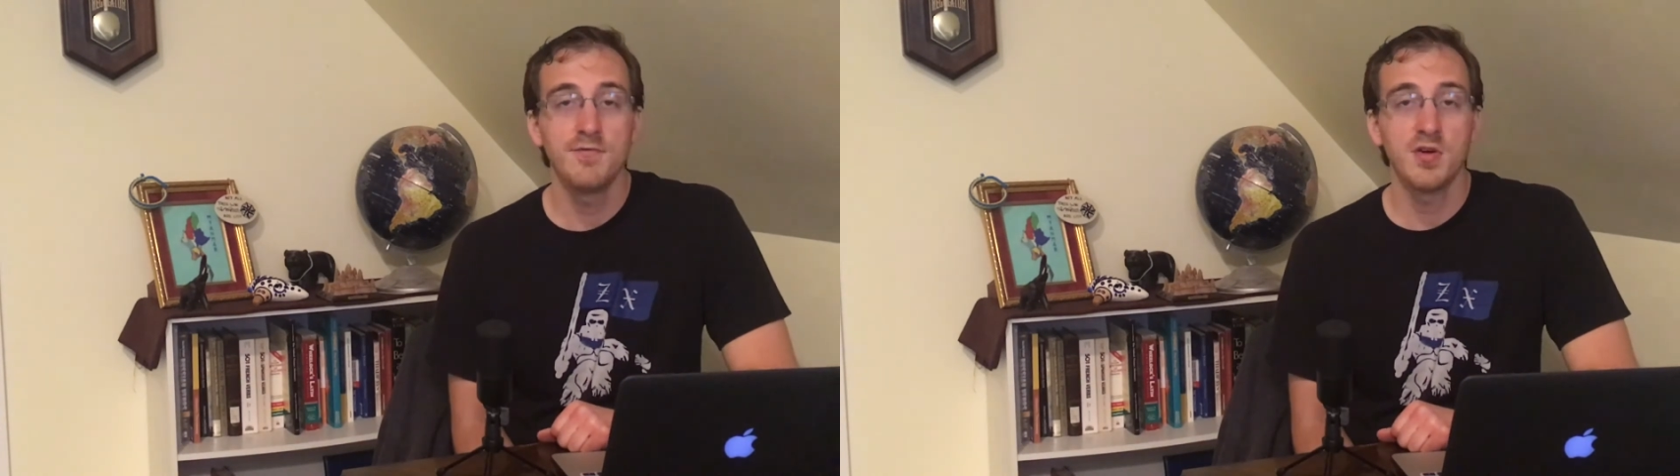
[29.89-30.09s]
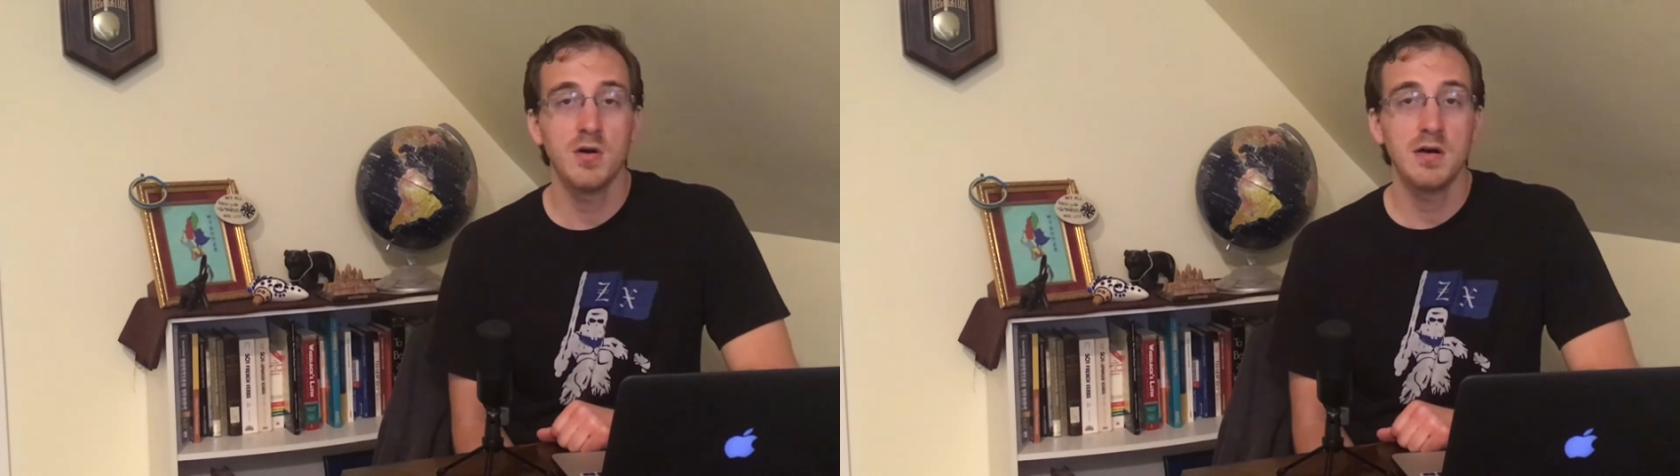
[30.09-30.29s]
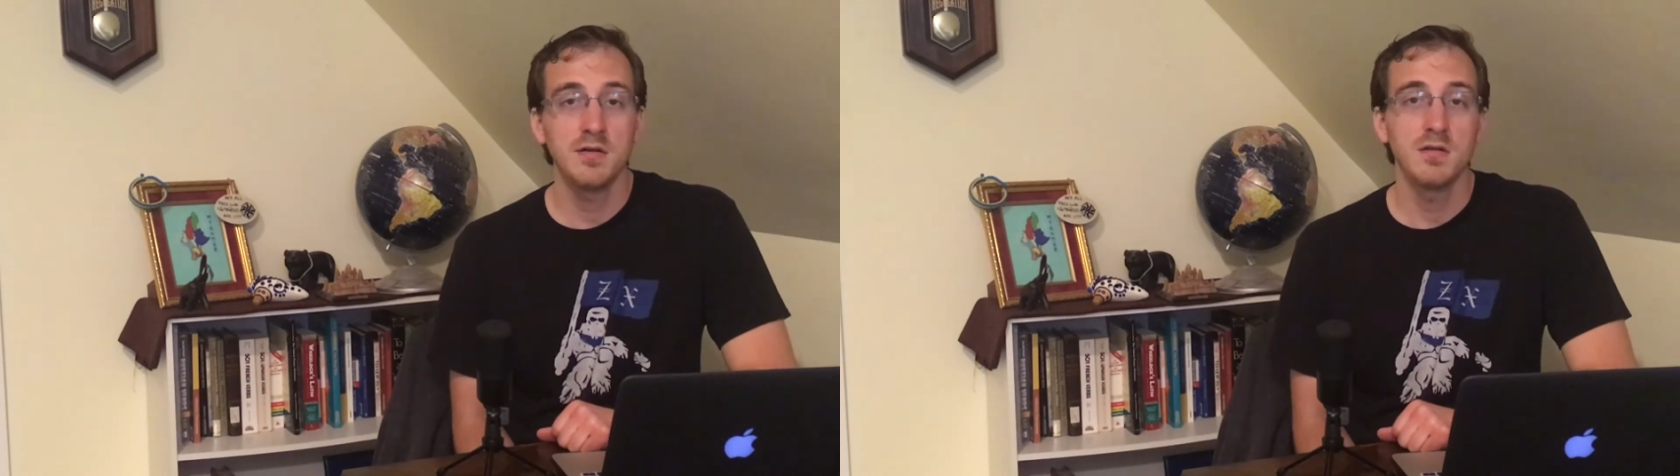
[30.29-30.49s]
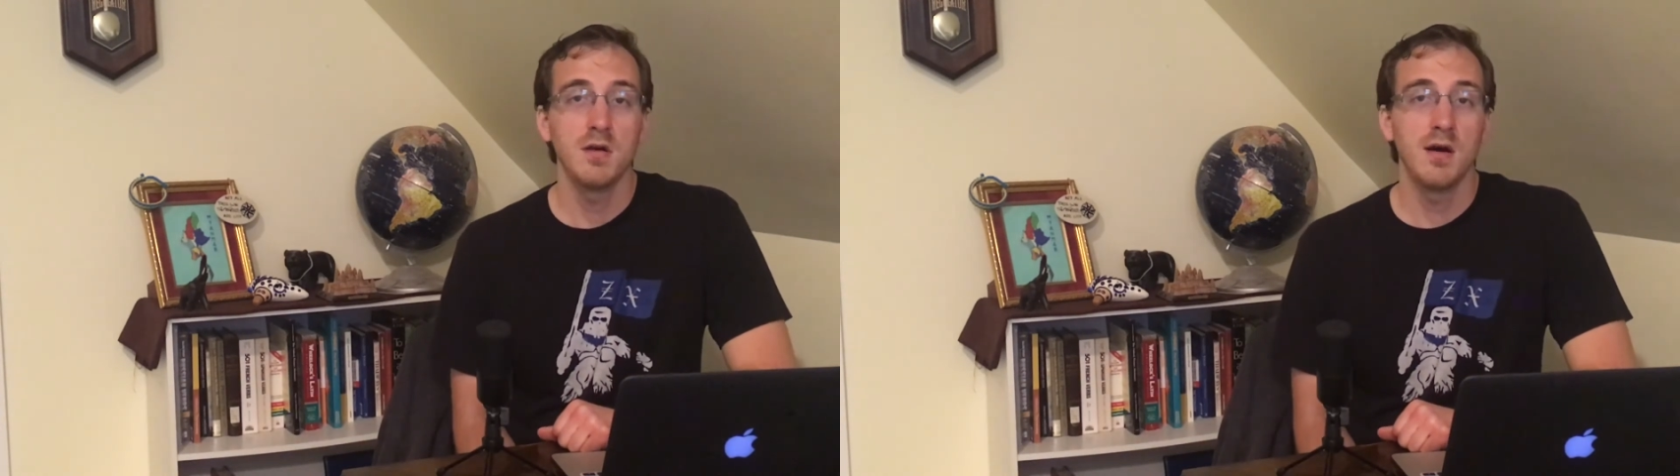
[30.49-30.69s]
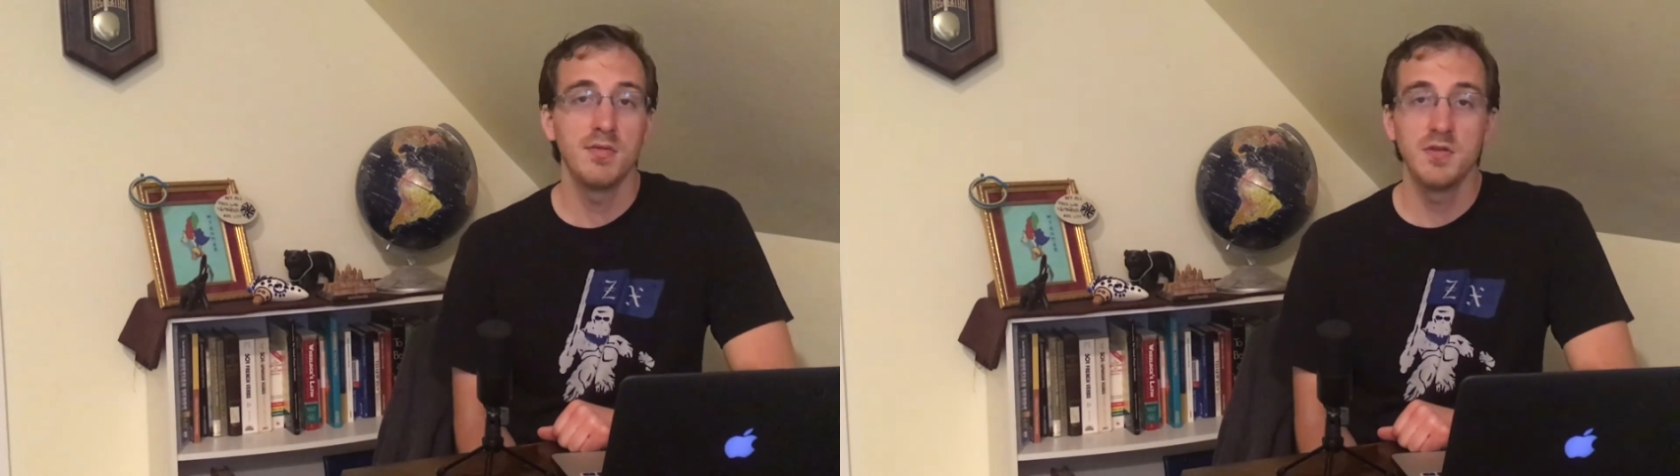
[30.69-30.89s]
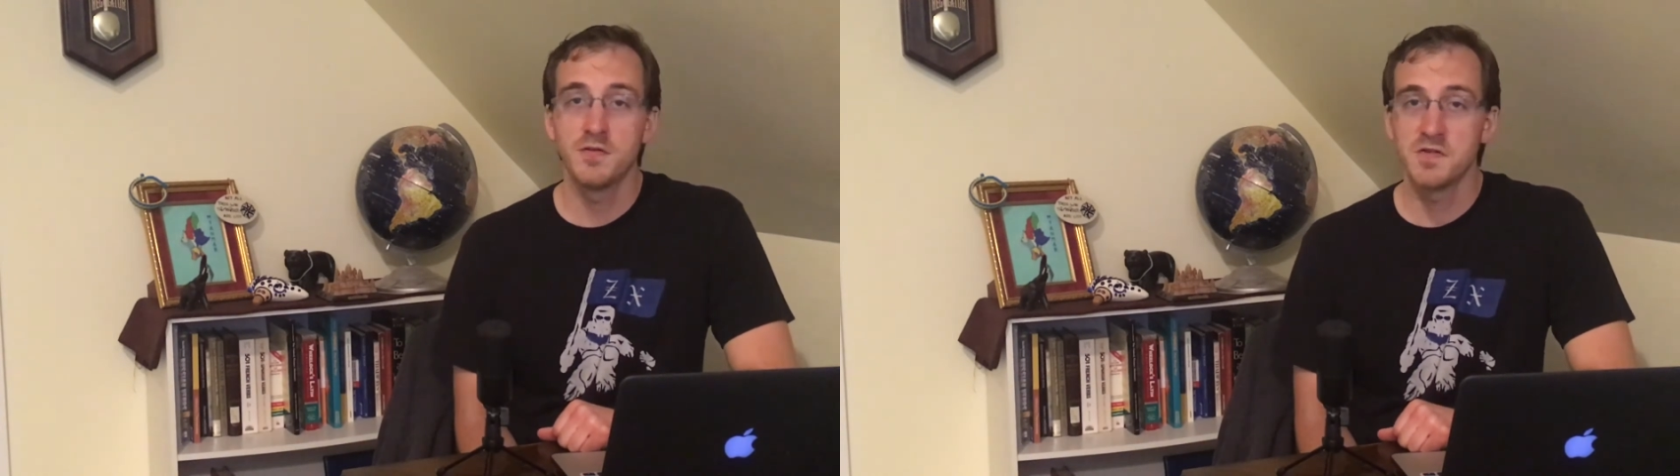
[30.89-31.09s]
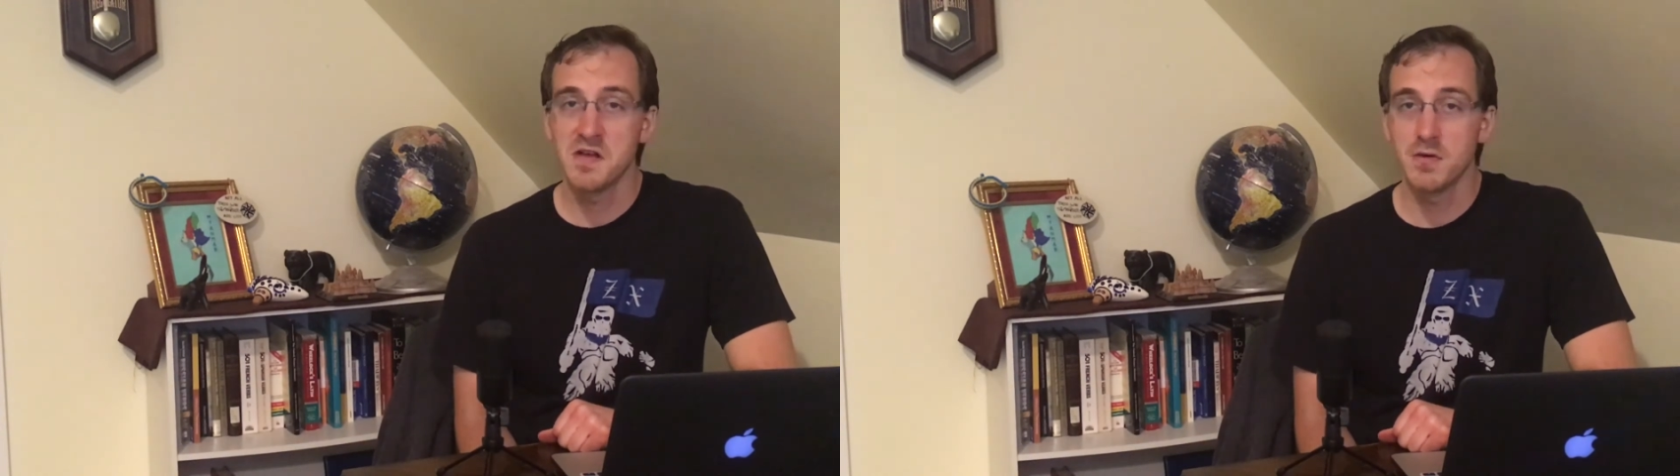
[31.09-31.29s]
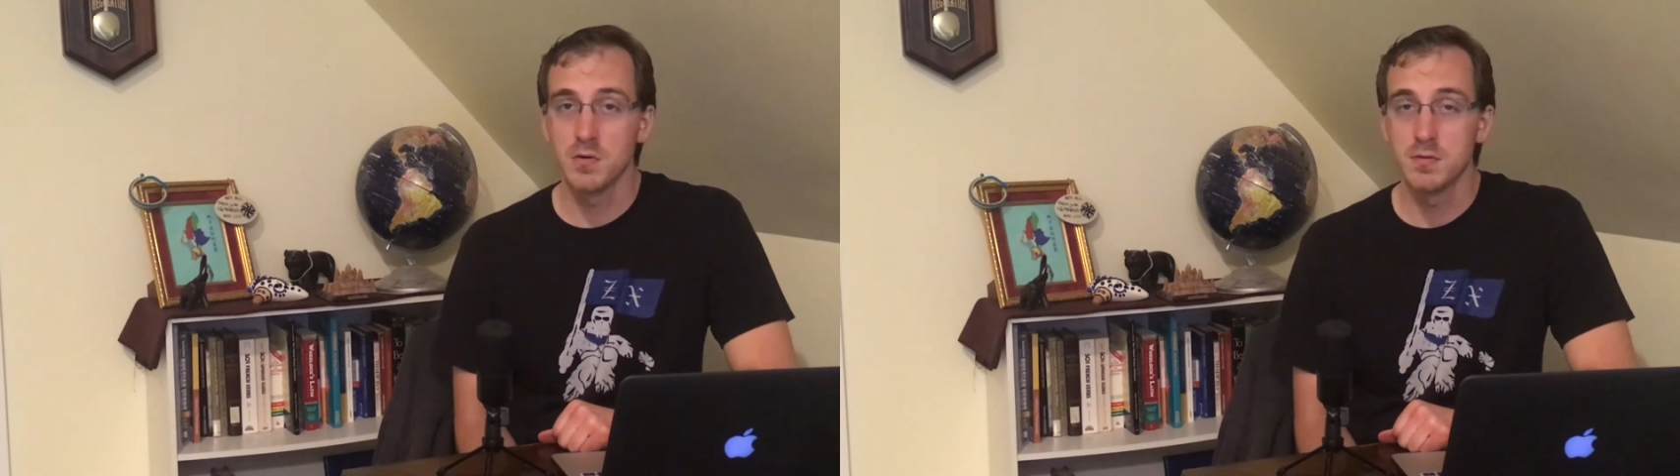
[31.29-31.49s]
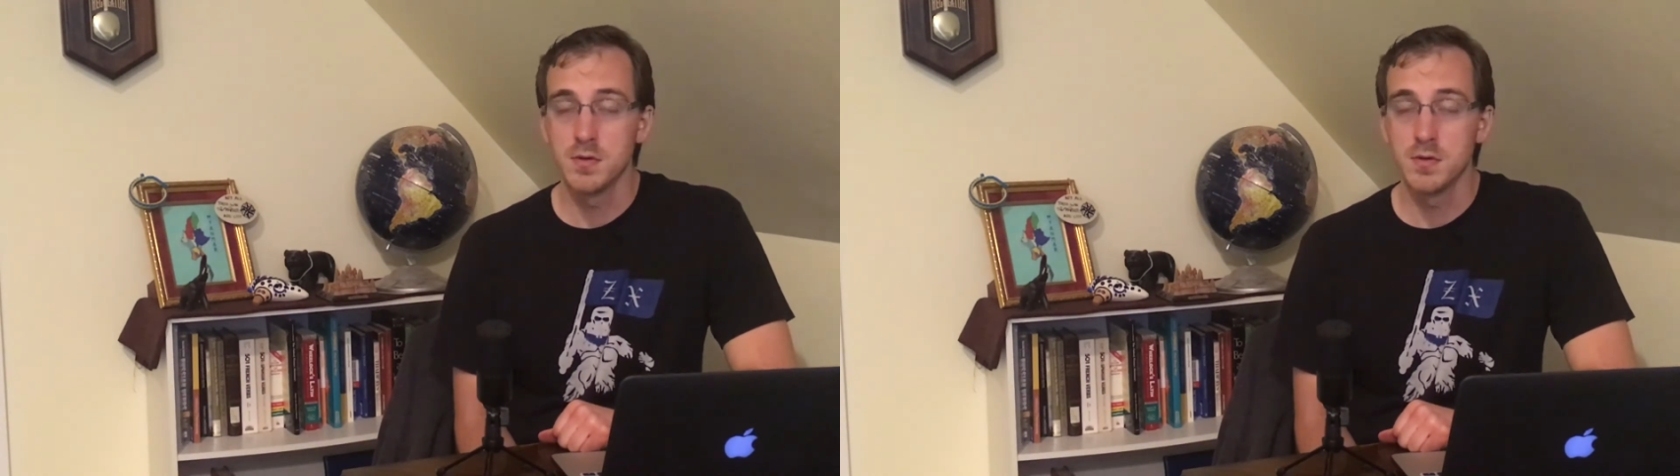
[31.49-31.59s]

taught on this channel.